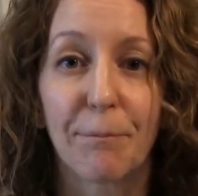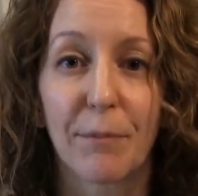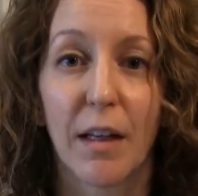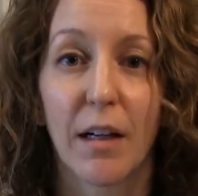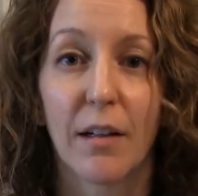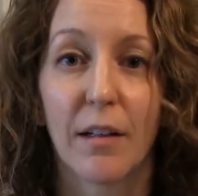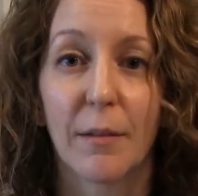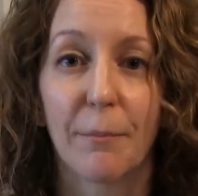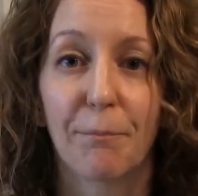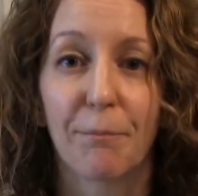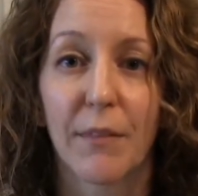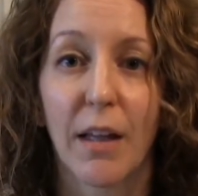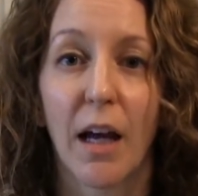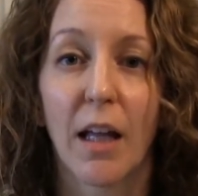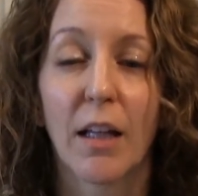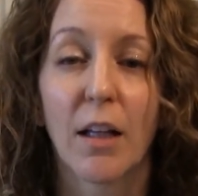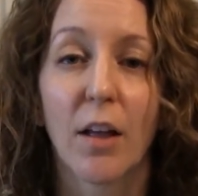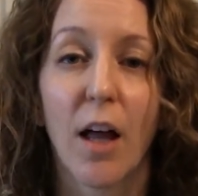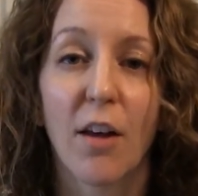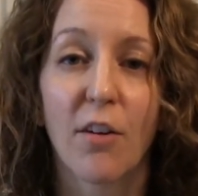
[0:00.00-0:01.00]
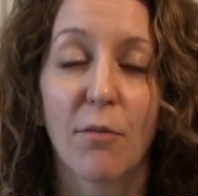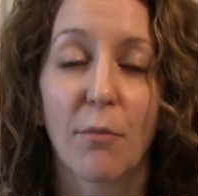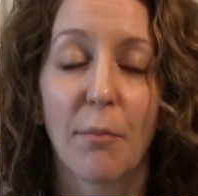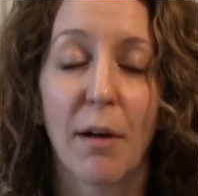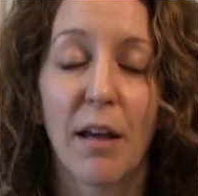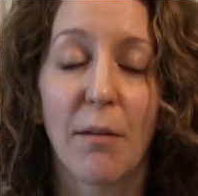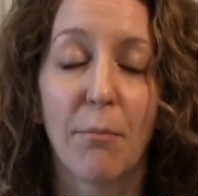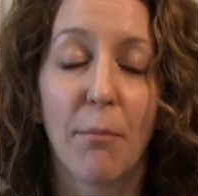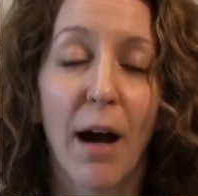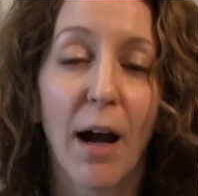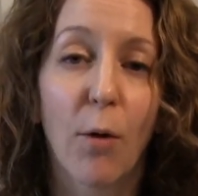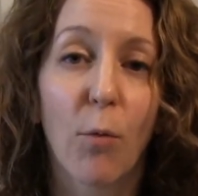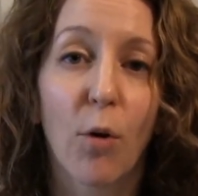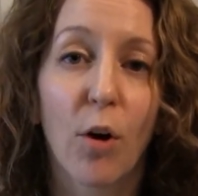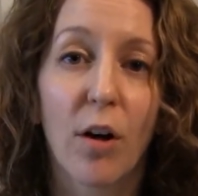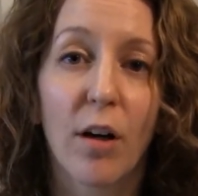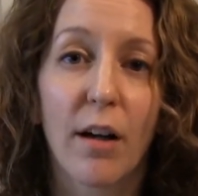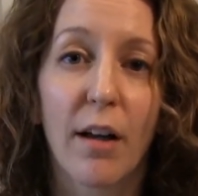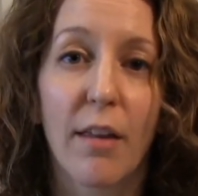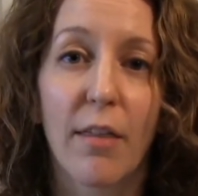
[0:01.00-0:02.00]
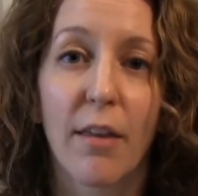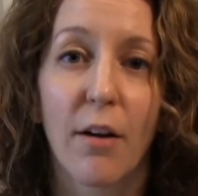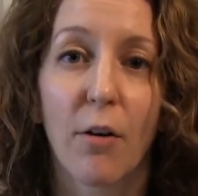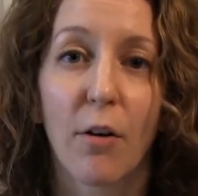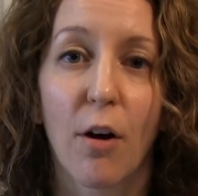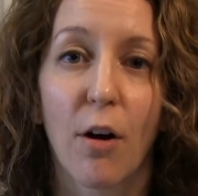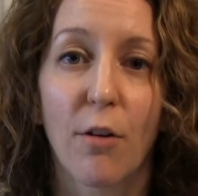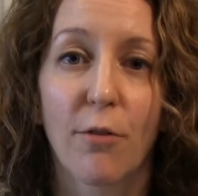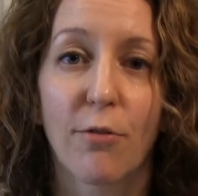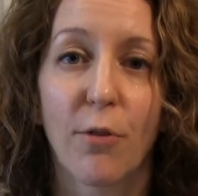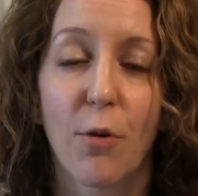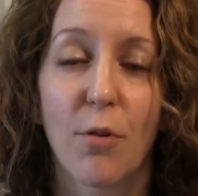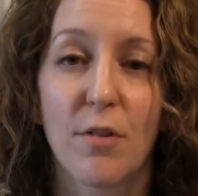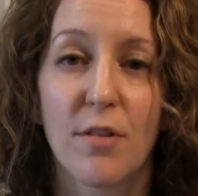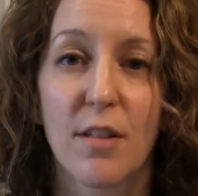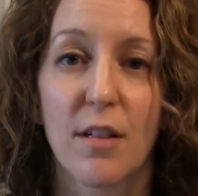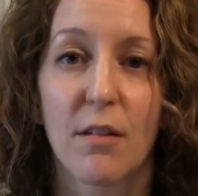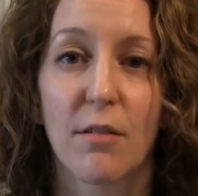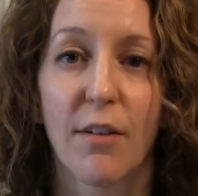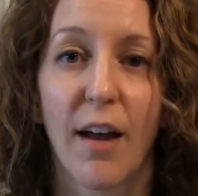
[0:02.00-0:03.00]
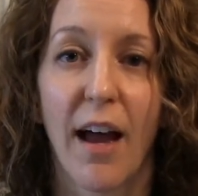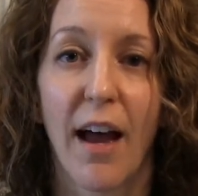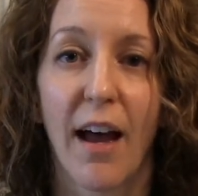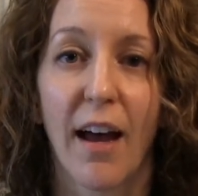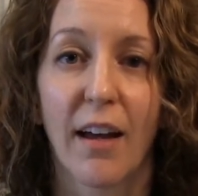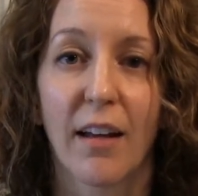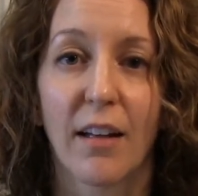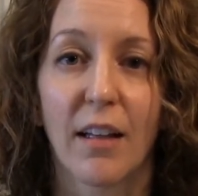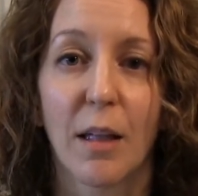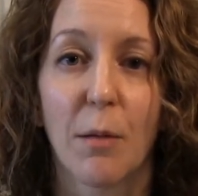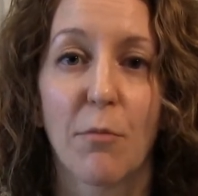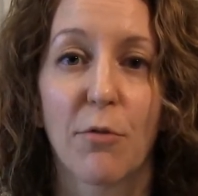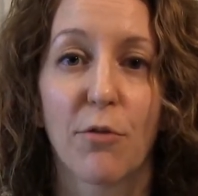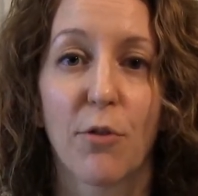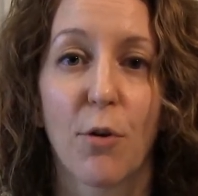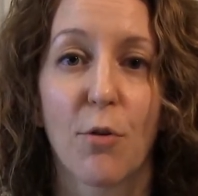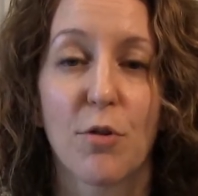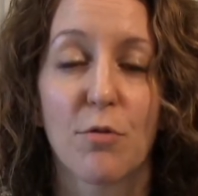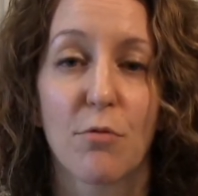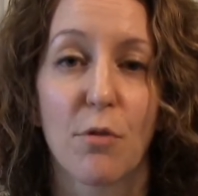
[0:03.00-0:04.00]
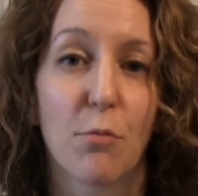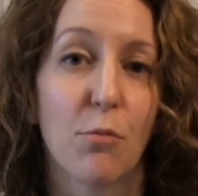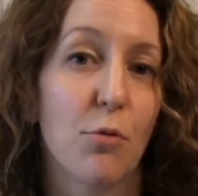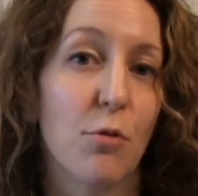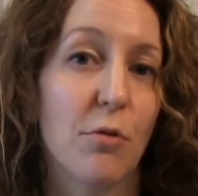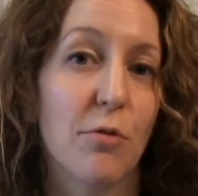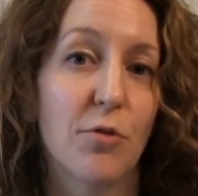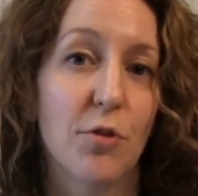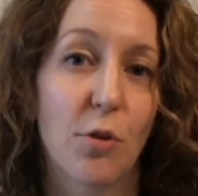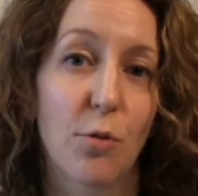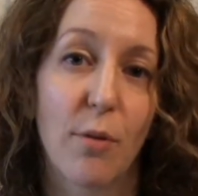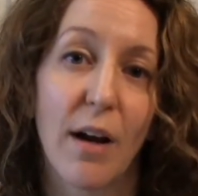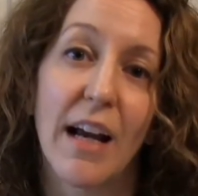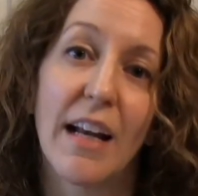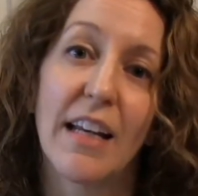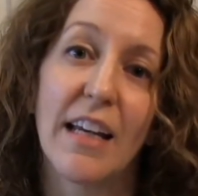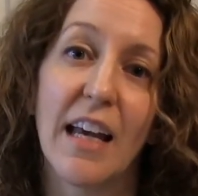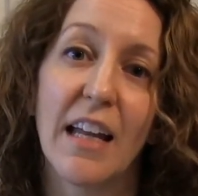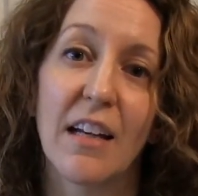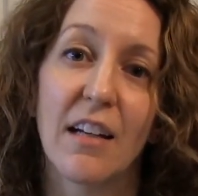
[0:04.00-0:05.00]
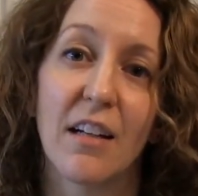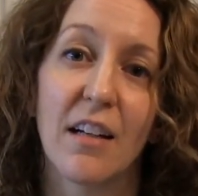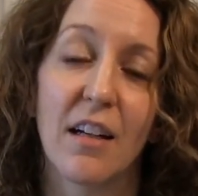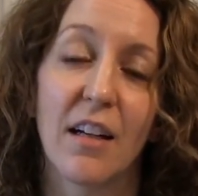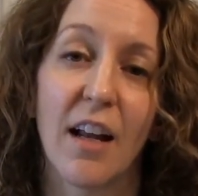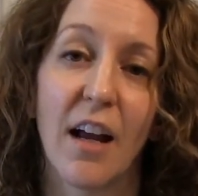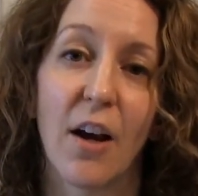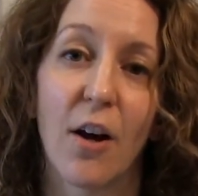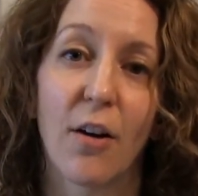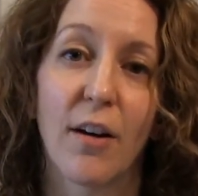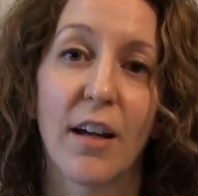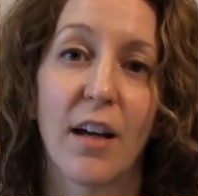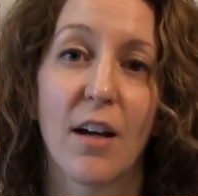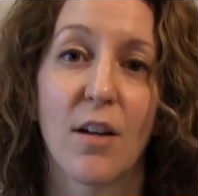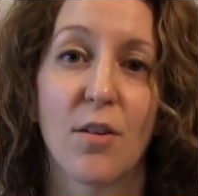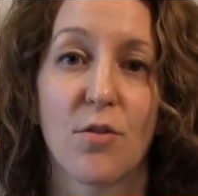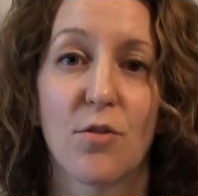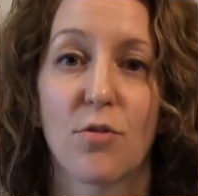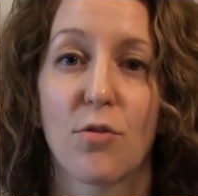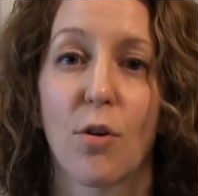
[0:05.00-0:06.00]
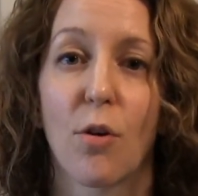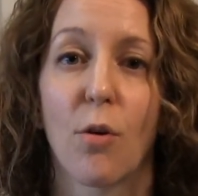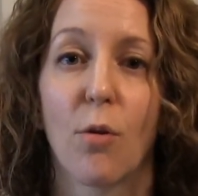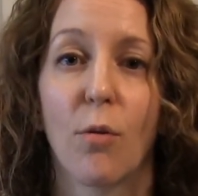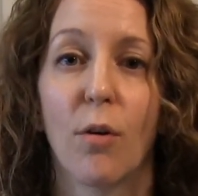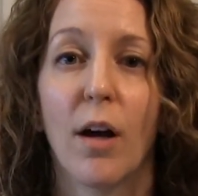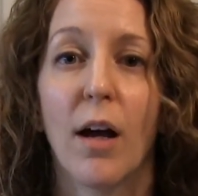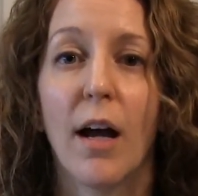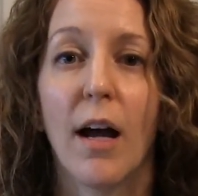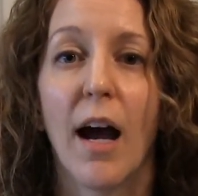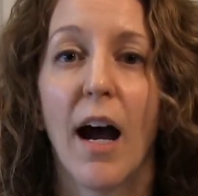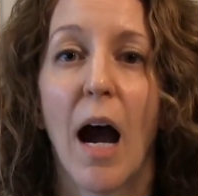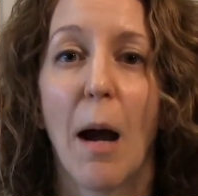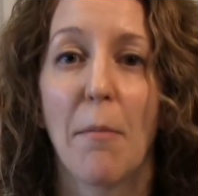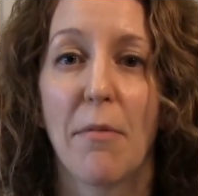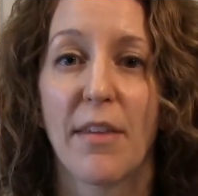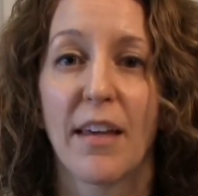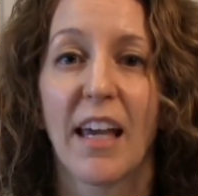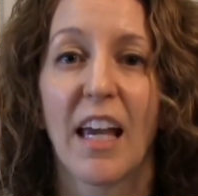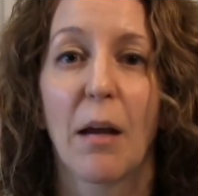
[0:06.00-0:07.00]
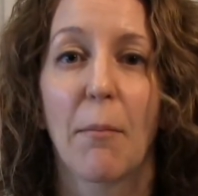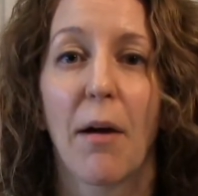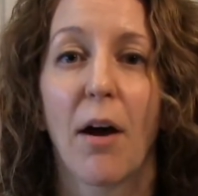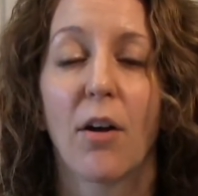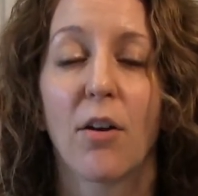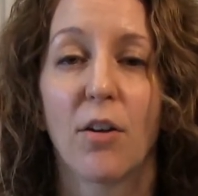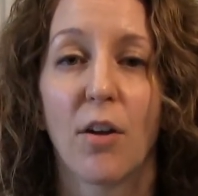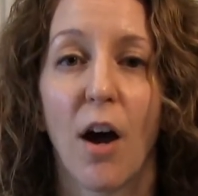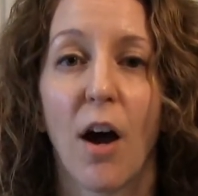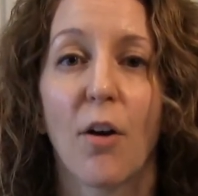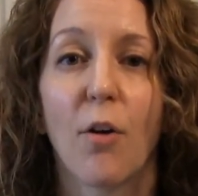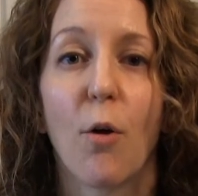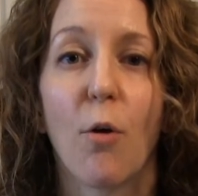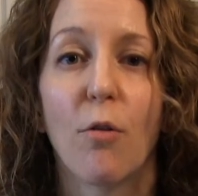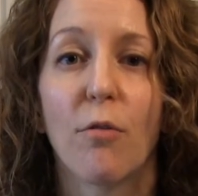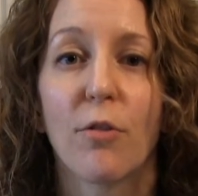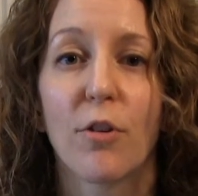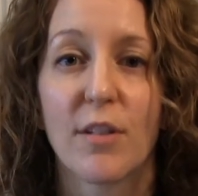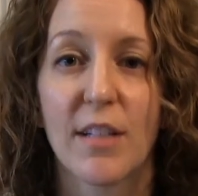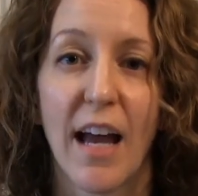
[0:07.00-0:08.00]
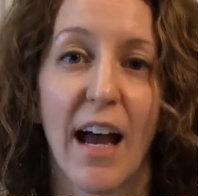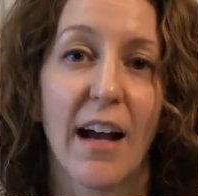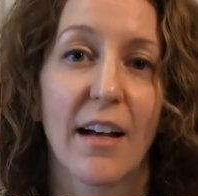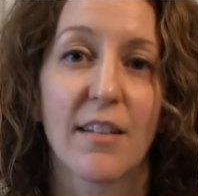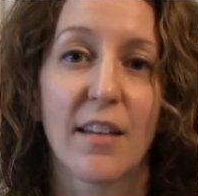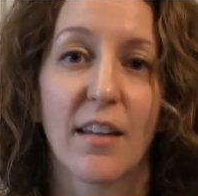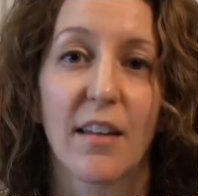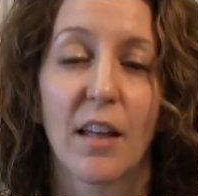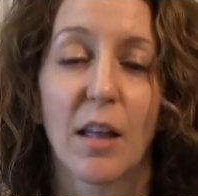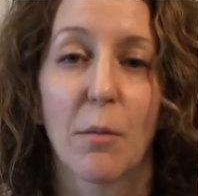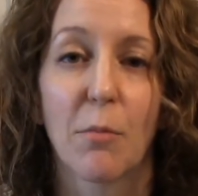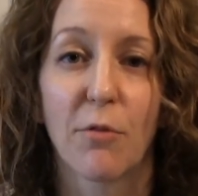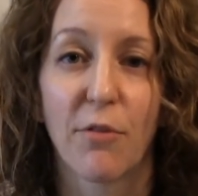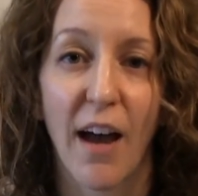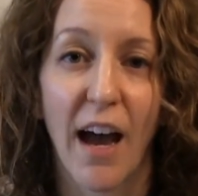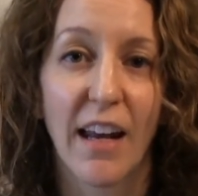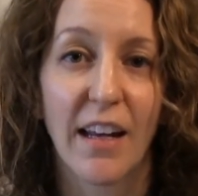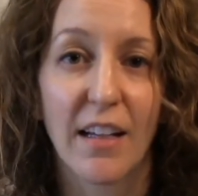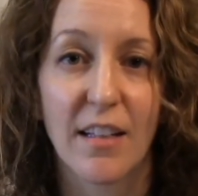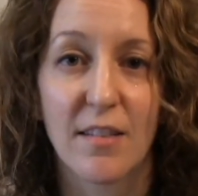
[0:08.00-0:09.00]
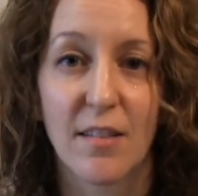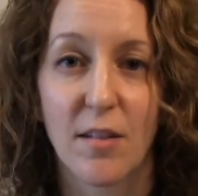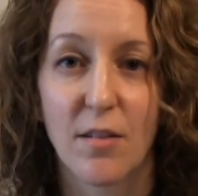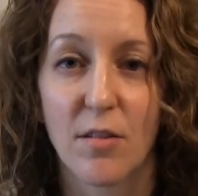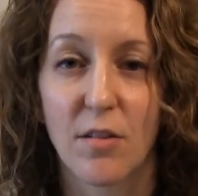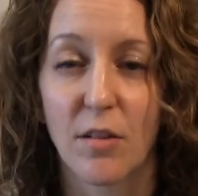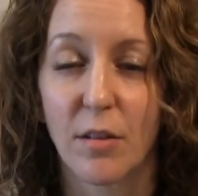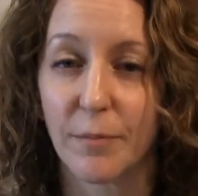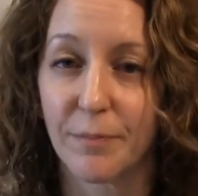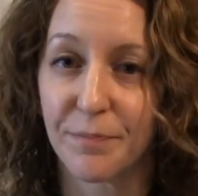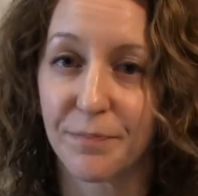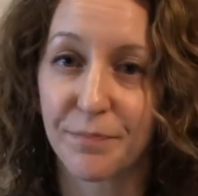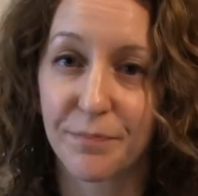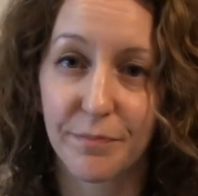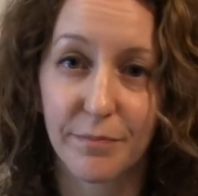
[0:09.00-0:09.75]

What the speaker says: And a lot of, in my work, there are folks that have had lymph nodes removed or radiated in an area, and so I'm thinking about not overtaxing the lymphatic system.